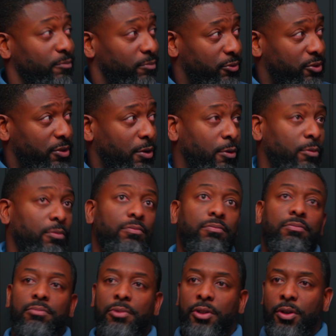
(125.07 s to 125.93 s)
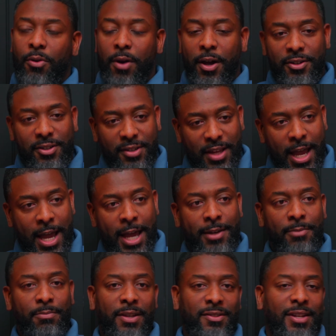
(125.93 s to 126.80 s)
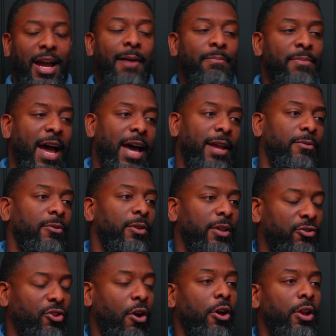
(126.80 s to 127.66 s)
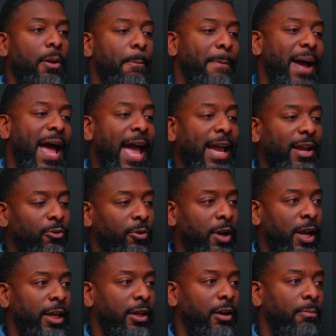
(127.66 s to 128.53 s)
So you go outside. It's called a MAC, right?